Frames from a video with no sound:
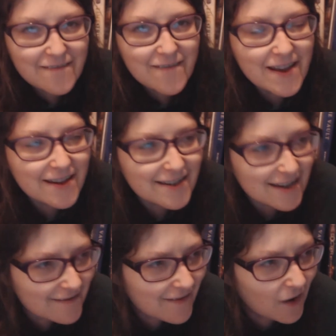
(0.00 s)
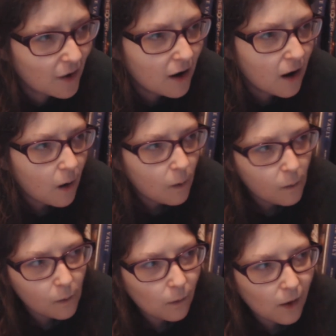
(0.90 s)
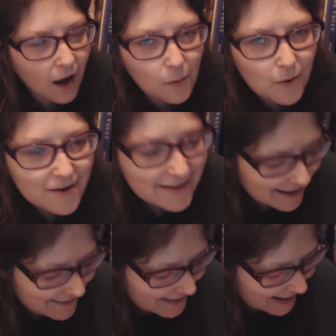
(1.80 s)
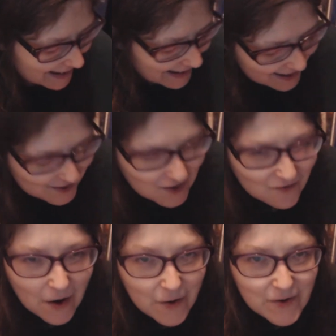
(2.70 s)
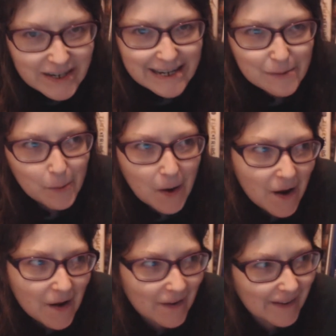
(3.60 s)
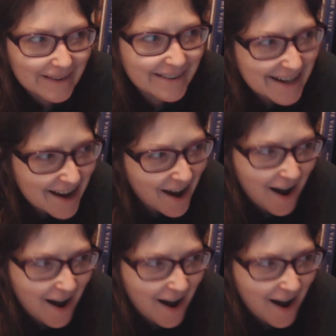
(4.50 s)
And at first I thought, oh, I wonder if they can get to Rose's world.